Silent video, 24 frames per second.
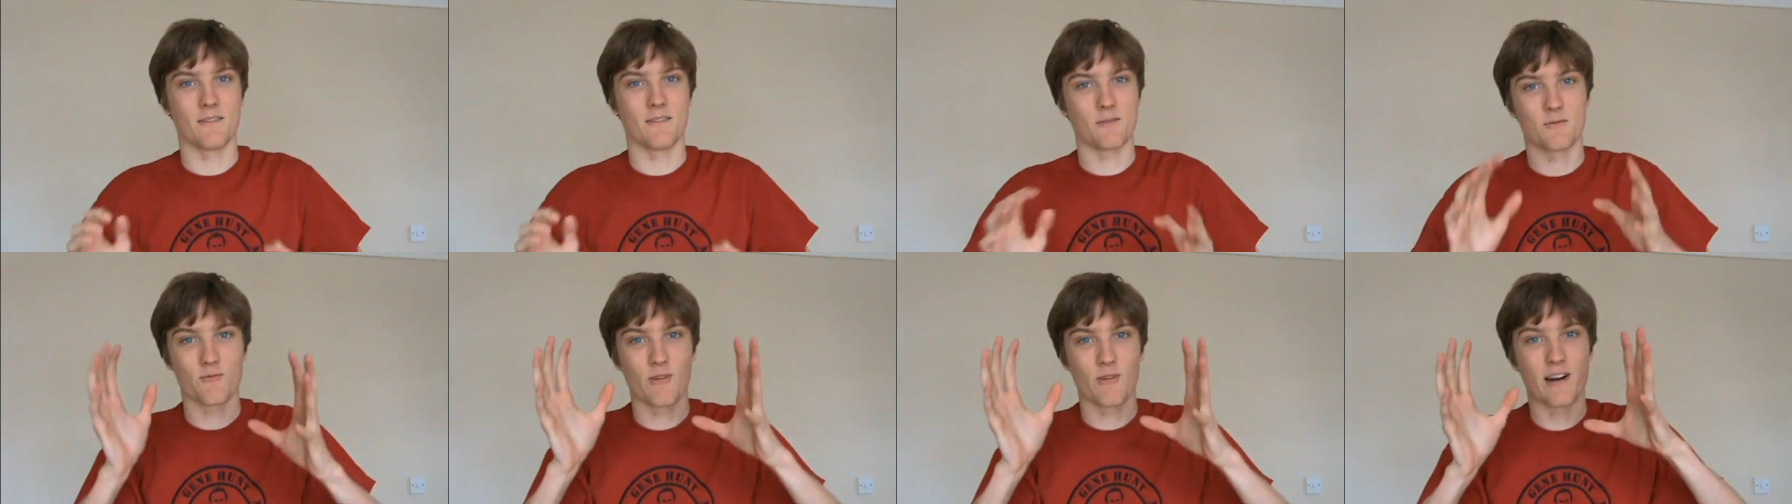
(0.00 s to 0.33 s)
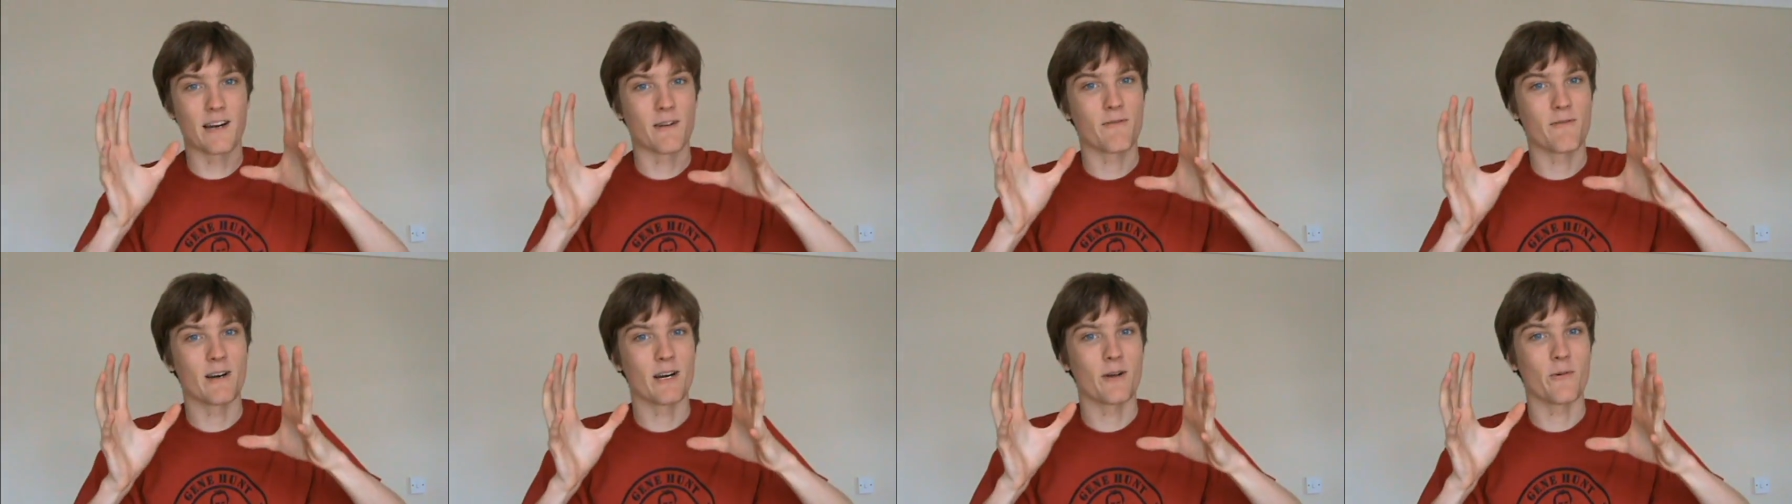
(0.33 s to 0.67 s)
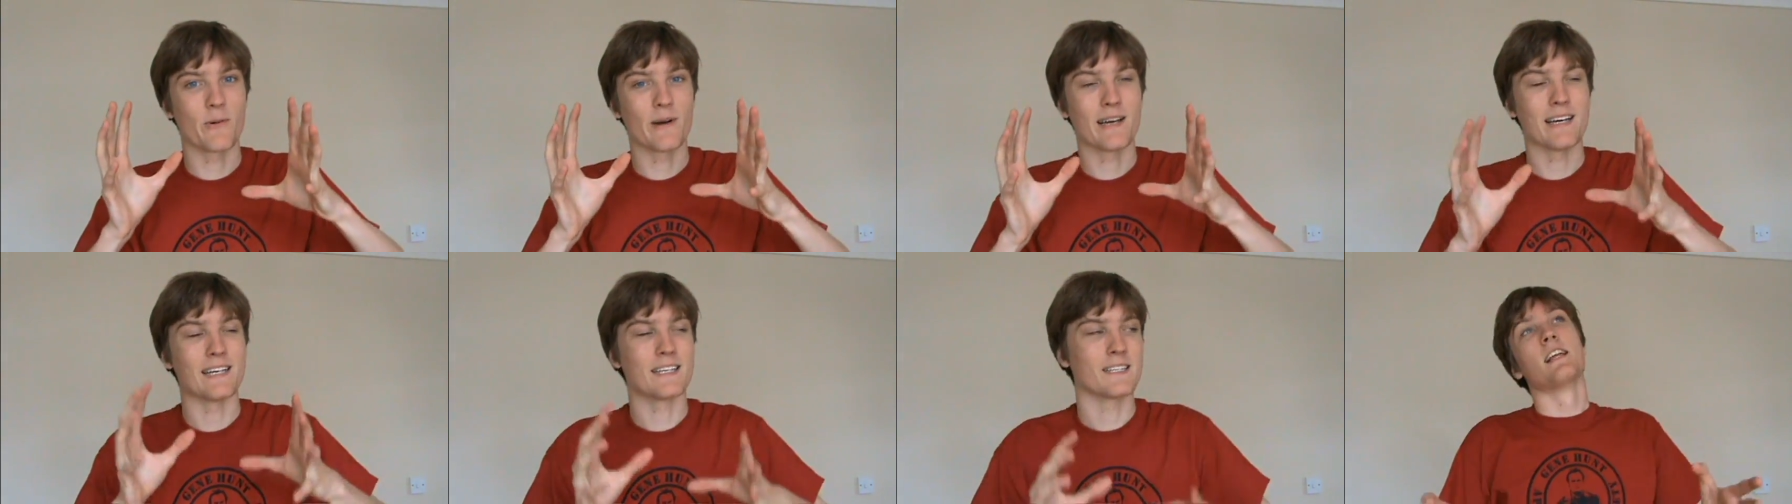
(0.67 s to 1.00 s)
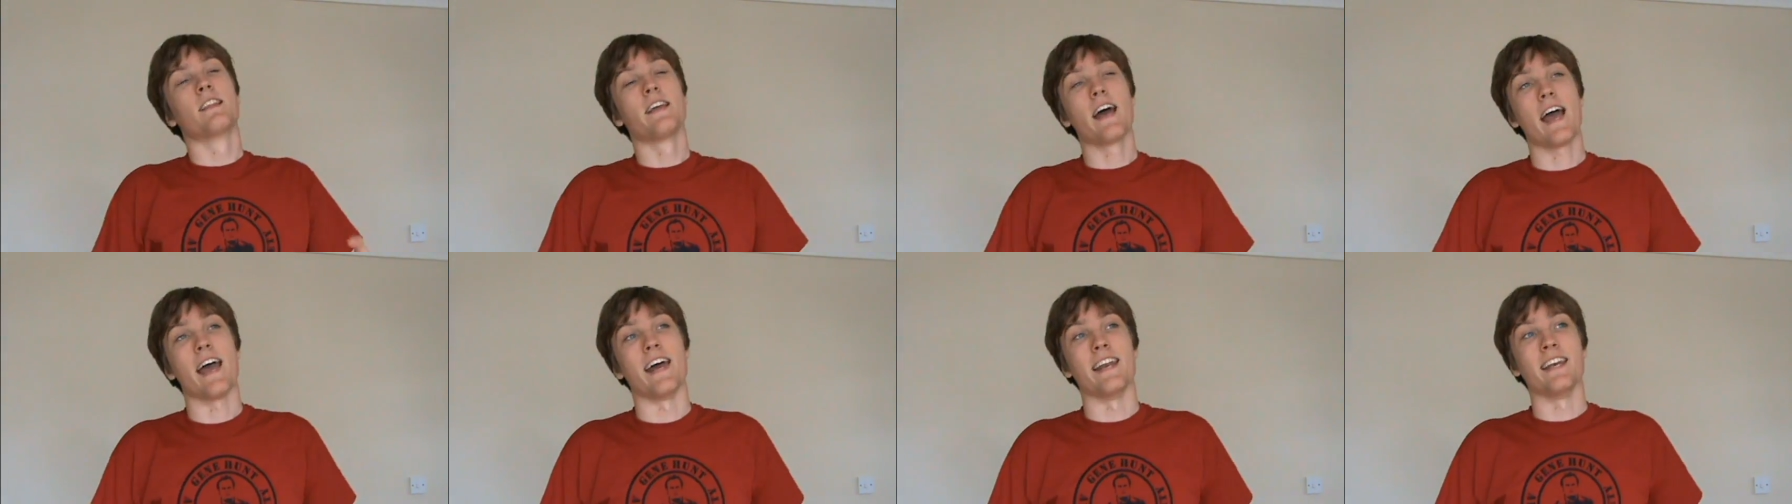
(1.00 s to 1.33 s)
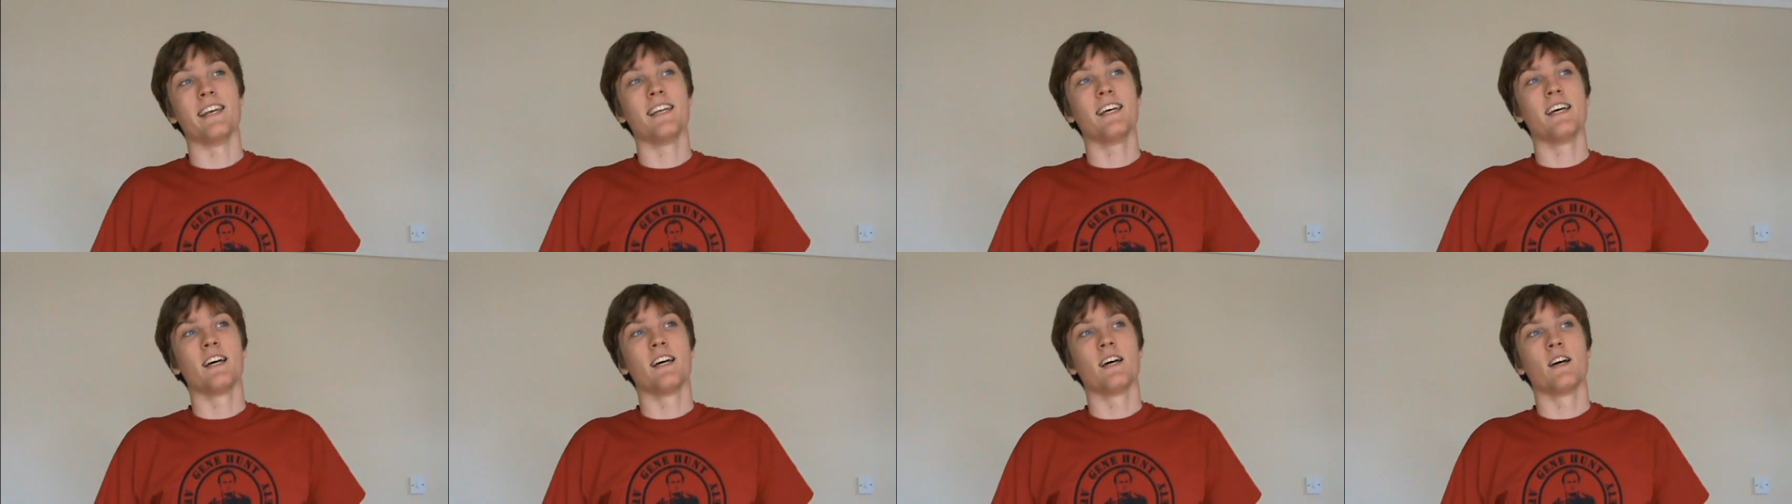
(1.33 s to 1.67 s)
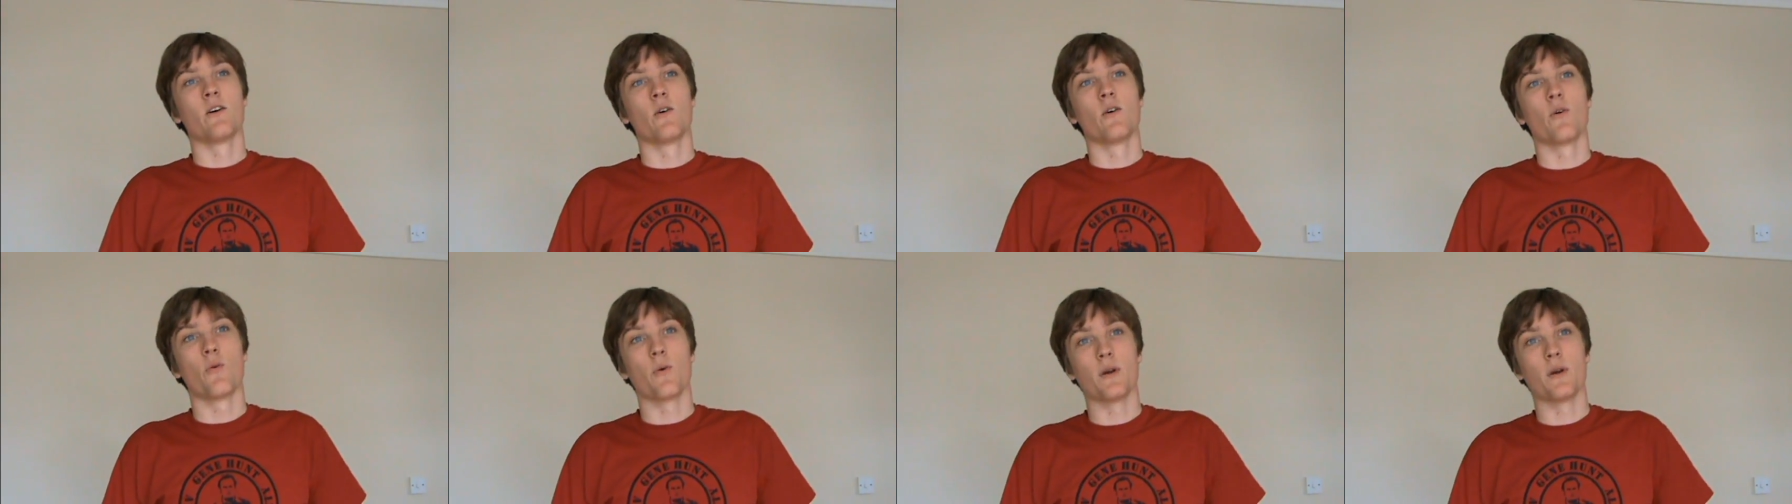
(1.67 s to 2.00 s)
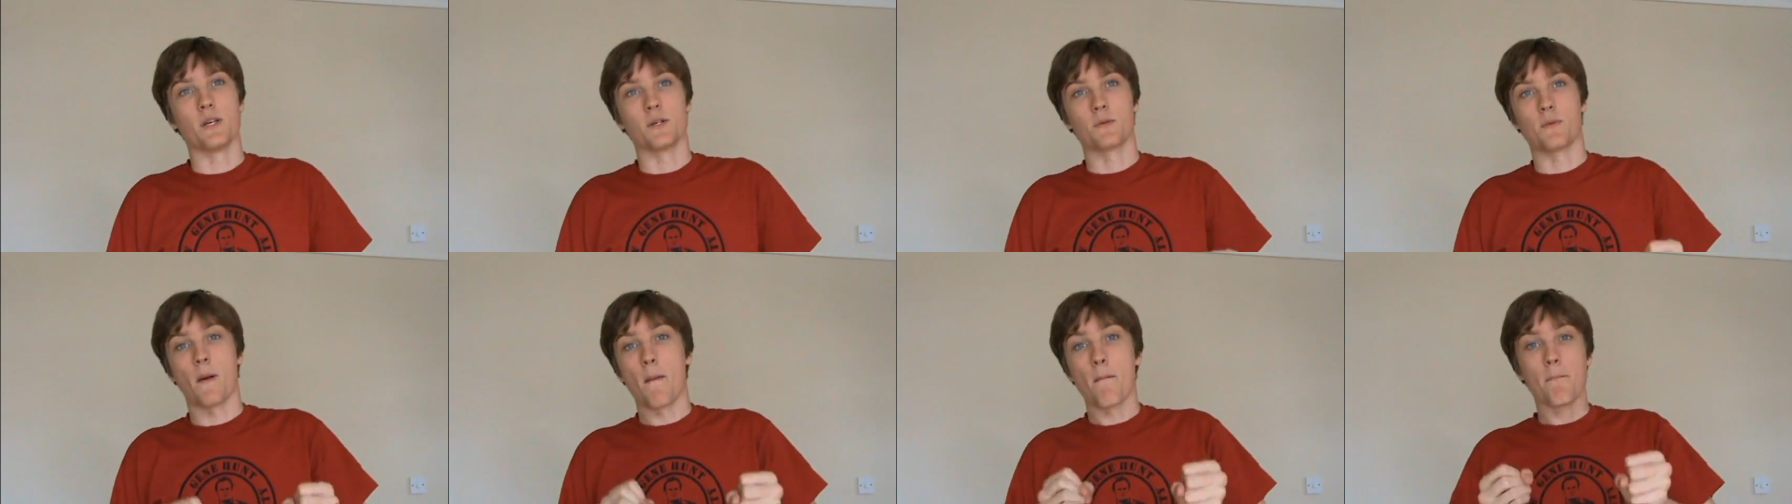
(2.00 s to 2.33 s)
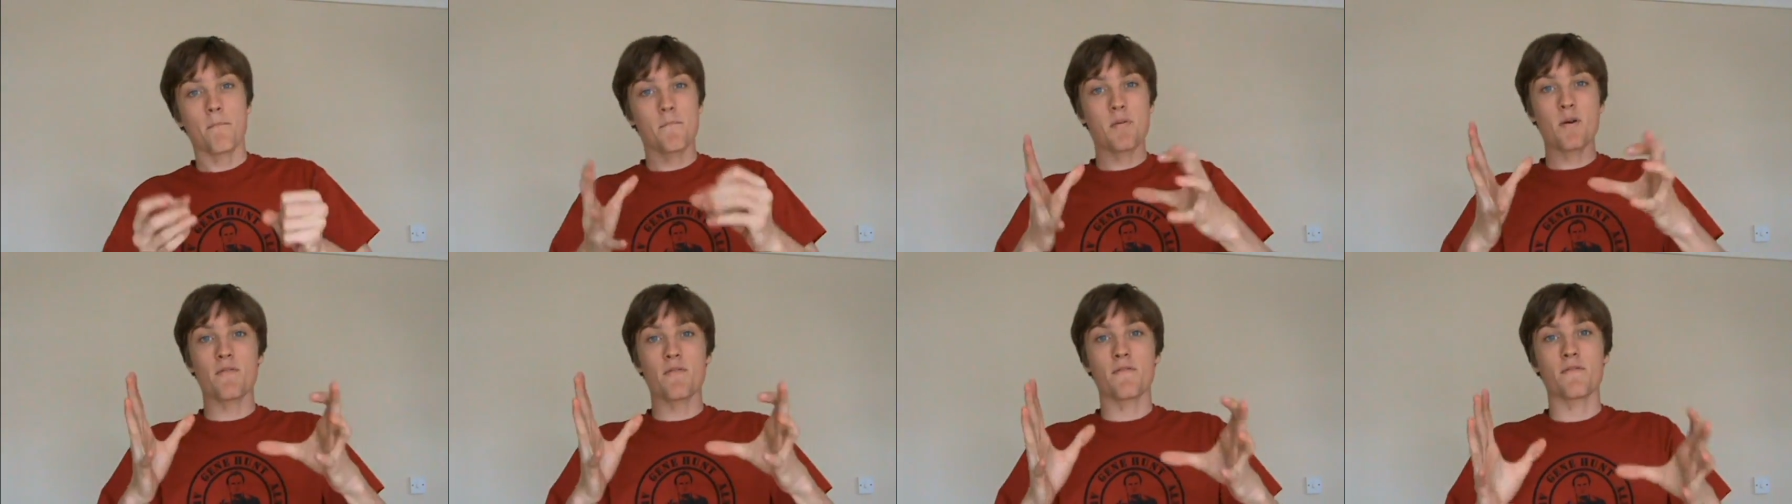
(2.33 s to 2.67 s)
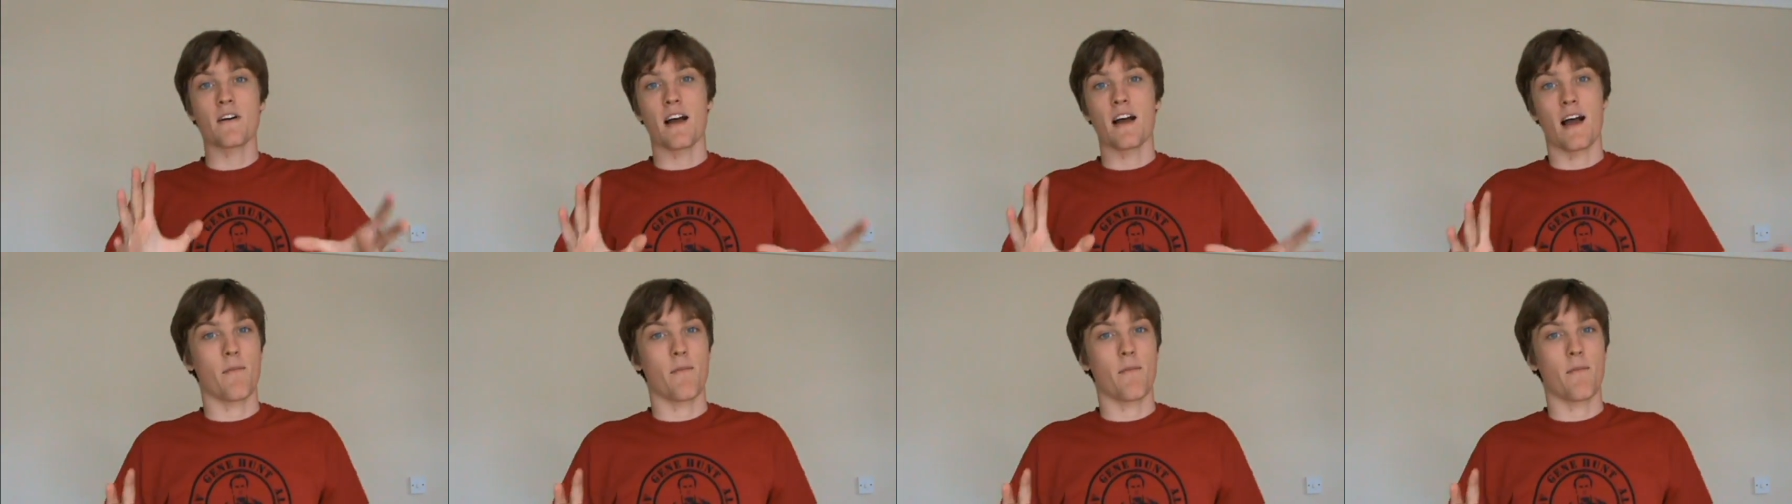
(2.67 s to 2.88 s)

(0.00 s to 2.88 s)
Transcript: It was really weird. Then we just went poof,